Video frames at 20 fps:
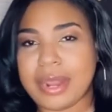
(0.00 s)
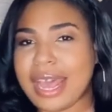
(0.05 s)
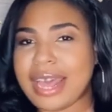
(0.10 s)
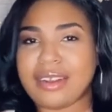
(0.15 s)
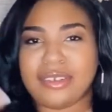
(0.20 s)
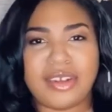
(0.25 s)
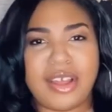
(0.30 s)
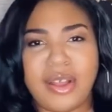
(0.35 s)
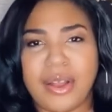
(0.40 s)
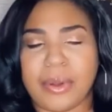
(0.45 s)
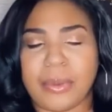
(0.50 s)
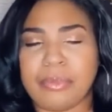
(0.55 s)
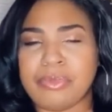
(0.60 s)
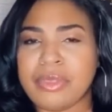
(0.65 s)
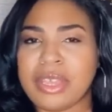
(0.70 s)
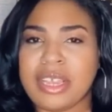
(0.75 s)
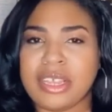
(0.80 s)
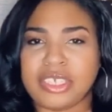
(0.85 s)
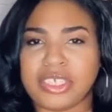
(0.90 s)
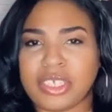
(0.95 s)
I don't know.
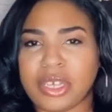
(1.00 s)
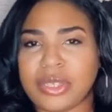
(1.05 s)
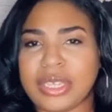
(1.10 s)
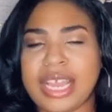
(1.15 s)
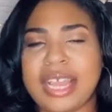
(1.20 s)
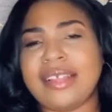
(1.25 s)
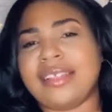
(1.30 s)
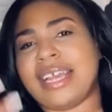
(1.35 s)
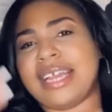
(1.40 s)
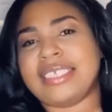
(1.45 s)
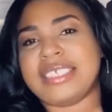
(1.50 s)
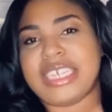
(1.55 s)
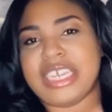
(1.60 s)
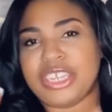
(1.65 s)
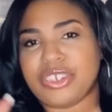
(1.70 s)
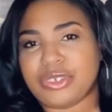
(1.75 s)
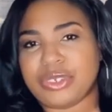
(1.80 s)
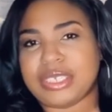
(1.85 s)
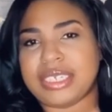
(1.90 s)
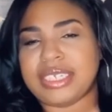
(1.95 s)
So that that's
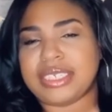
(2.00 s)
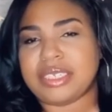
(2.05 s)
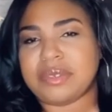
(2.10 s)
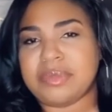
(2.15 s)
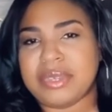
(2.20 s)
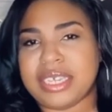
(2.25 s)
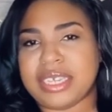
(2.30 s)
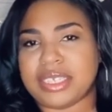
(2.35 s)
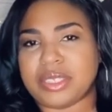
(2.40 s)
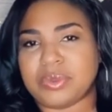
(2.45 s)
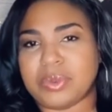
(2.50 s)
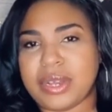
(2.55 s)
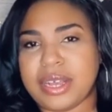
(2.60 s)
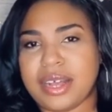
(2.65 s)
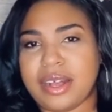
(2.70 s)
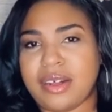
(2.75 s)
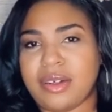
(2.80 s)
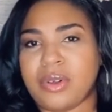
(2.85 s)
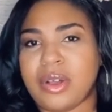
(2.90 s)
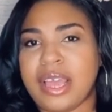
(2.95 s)
interesting to me as
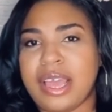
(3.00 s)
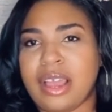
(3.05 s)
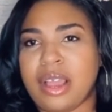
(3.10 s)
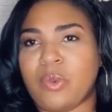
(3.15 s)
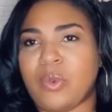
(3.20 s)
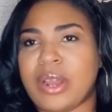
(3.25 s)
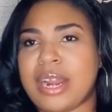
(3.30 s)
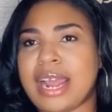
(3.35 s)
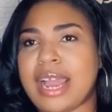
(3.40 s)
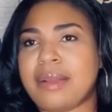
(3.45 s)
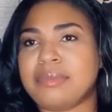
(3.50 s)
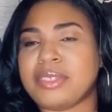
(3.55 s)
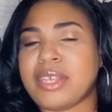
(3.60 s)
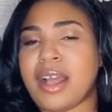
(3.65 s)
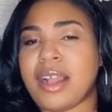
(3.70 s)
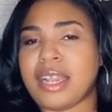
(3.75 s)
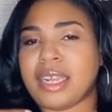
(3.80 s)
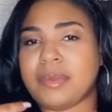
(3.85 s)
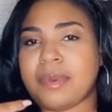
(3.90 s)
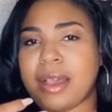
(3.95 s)
well. When I'm
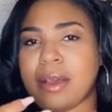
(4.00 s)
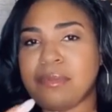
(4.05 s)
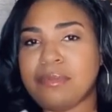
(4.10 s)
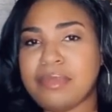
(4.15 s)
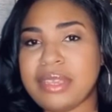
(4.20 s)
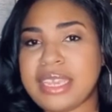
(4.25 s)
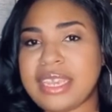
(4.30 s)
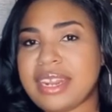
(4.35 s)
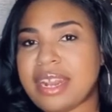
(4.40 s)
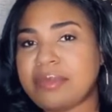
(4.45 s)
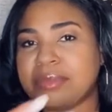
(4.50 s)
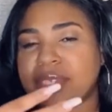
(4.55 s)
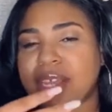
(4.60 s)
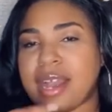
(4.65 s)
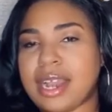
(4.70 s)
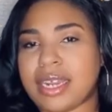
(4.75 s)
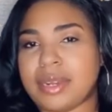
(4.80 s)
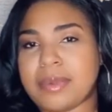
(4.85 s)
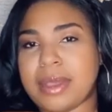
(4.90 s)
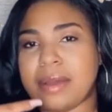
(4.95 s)
talking about men, I'm
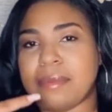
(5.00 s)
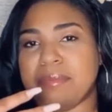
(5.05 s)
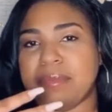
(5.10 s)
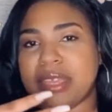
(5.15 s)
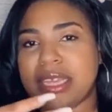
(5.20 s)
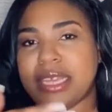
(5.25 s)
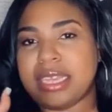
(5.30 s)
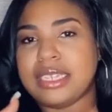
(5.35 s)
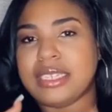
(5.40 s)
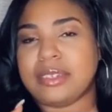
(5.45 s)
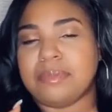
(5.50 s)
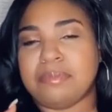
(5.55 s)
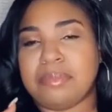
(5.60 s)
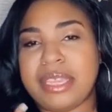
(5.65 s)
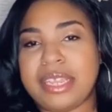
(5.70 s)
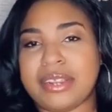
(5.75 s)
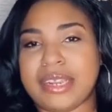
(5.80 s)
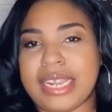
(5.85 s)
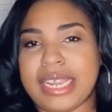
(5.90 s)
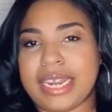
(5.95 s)
talking about men,
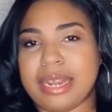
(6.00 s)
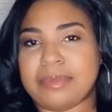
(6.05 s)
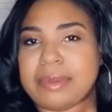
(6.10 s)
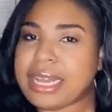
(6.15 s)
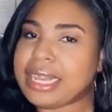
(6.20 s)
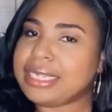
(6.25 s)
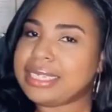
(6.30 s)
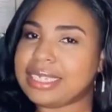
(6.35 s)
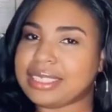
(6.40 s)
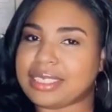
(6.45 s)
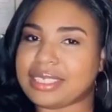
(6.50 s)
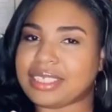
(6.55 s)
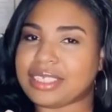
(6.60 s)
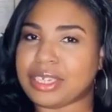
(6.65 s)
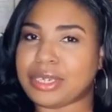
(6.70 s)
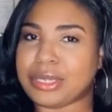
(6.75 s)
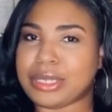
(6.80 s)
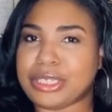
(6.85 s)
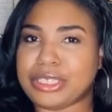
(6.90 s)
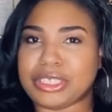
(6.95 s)
period. I'm not
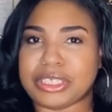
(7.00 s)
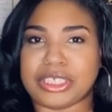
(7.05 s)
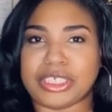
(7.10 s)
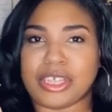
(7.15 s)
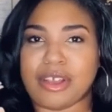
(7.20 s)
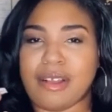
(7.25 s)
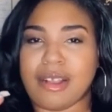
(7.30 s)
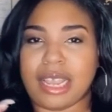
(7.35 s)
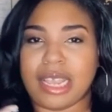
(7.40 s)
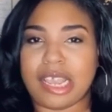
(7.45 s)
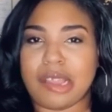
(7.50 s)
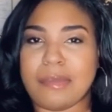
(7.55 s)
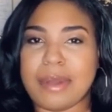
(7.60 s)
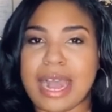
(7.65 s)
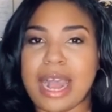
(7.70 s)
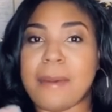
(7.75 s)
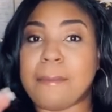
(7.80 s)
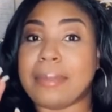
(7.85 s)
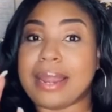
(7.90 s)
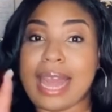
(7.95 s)
necessarily just talking
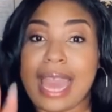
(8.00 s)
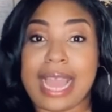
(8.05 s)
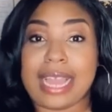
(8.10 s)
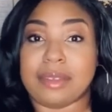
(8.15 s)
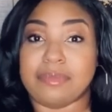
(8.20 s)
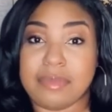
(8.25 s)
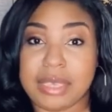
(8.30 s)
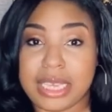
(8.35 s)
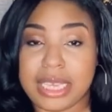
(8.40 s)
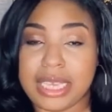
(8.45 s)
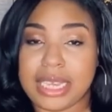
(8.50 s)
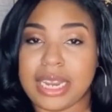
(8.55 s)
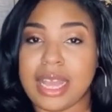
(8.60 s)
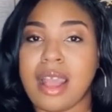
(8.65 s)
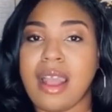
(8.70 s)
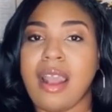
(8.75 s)
about black men.